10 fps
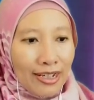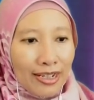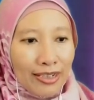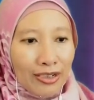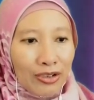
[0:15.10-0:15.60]

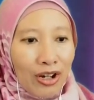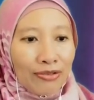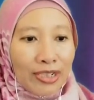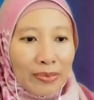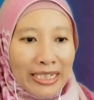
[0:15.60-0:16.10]
Solve
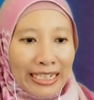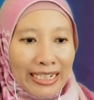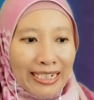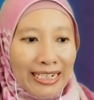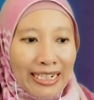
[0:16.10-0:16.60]

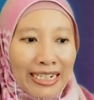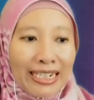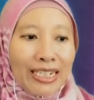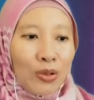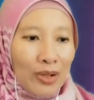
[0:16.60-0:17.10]
simultaneous
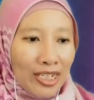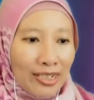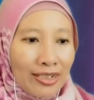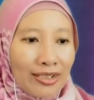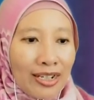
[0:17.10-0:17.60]
linear
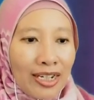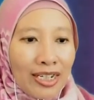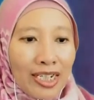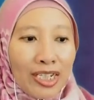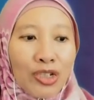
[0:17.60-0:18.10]
equations
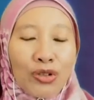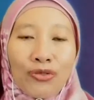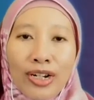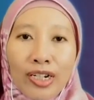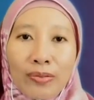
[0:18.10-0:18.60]
in two
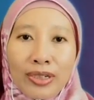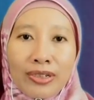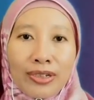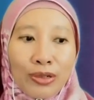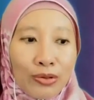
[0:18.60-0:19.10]

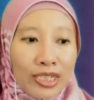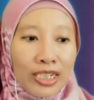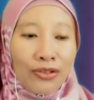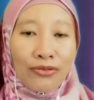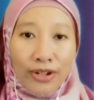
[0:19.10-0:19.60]
variables
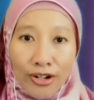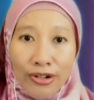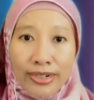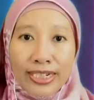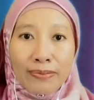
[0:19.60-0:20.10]
using
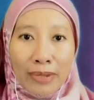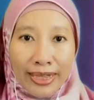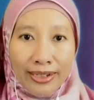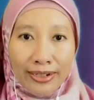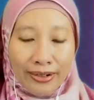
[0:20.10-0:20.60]
various
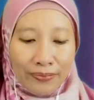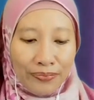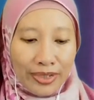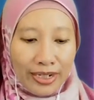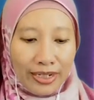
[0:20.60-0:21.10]
methods.
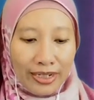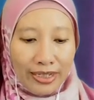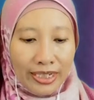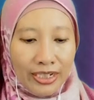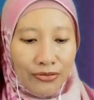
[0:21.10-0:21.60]

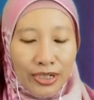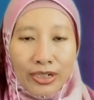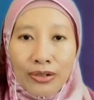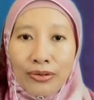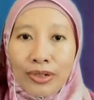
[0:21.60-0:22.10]
In this
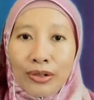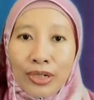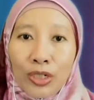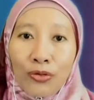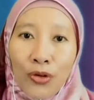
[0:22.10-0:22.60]
video, we are
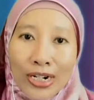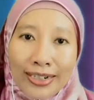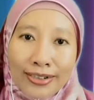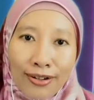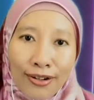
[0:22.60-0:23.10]
going to
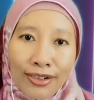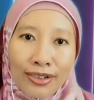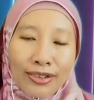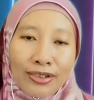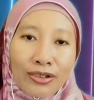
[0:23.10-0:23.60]
focus
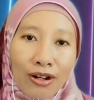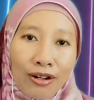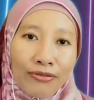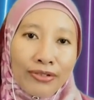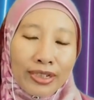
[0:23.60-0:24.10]
on
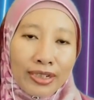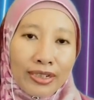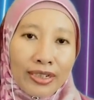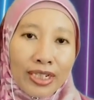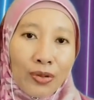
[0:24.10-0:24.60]
solve
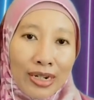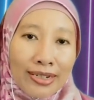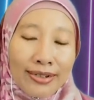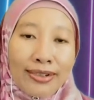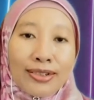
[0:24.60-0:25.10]
the
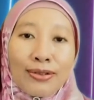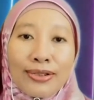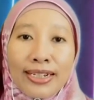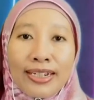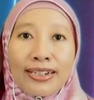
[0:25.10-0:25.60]
equations
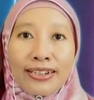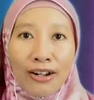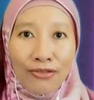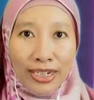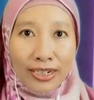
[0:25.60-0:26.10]
using
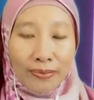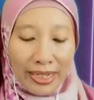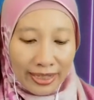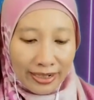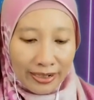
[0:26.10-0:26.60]
graphical method.